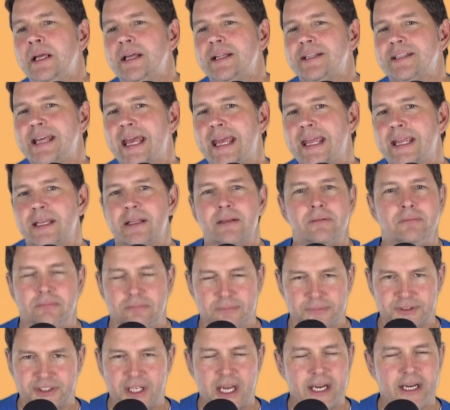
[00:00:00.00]
taken
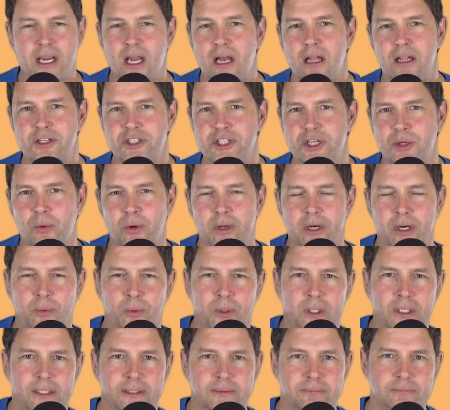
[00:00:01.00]
Psychology
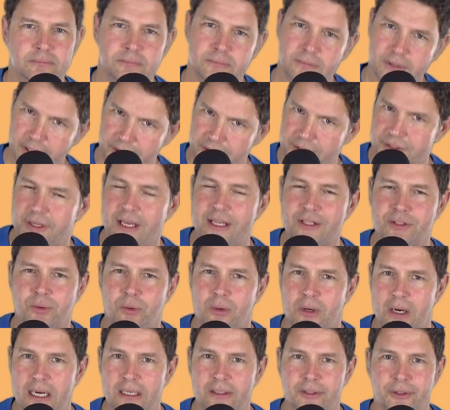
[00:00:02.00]
101, because that's
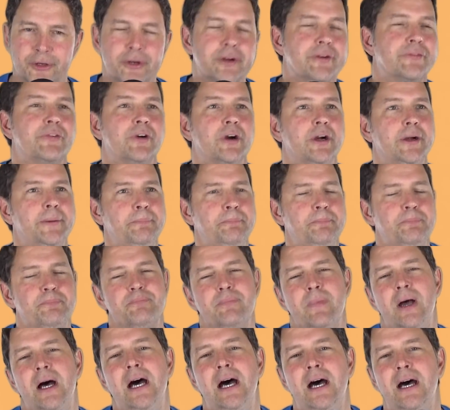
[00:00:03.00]
where I learned it from
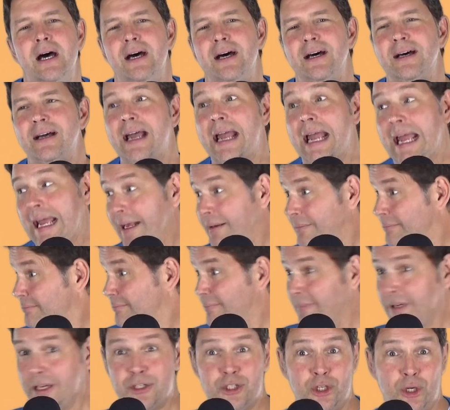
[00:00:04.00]
at
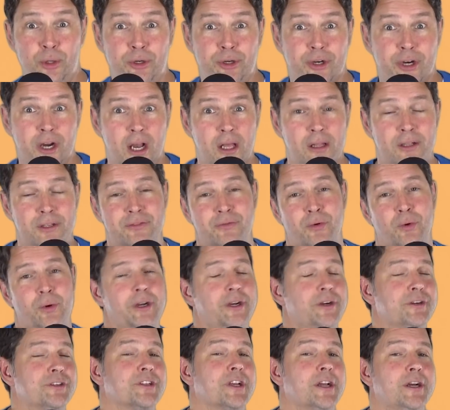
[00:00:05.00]
a junior college 4
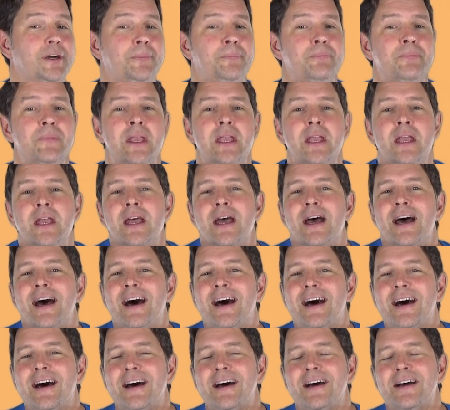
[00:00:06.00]
years ago,
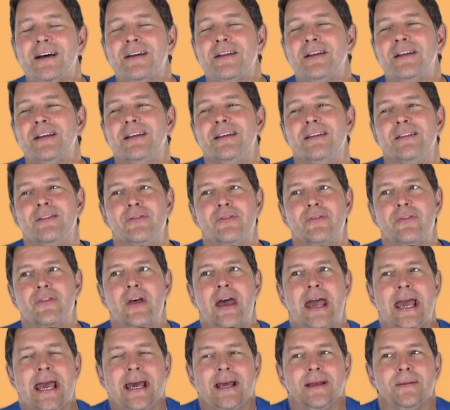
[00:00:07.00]

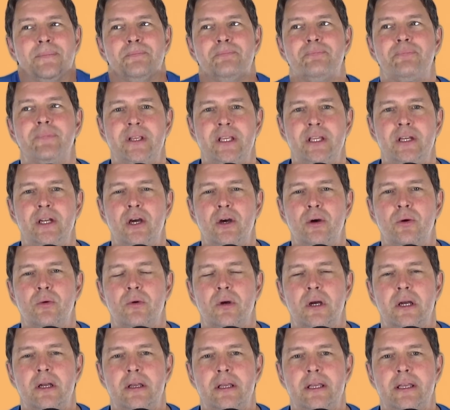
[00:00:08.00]
that,
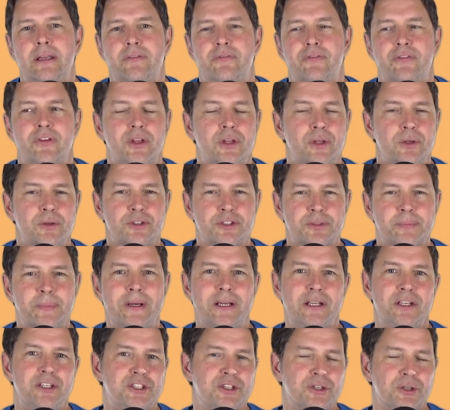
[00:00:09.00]
if you
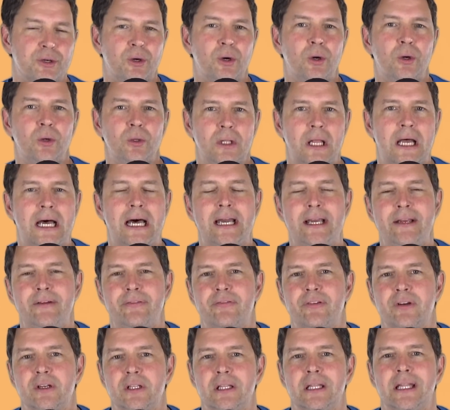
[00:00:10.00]
spend your whole life
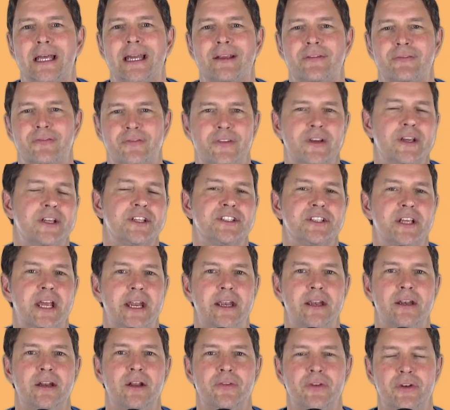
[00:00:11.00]
like
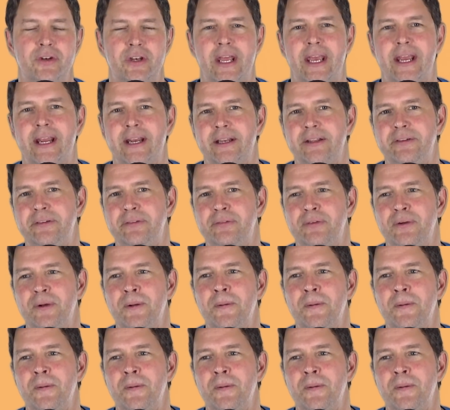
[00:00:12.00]
fixated on the negative,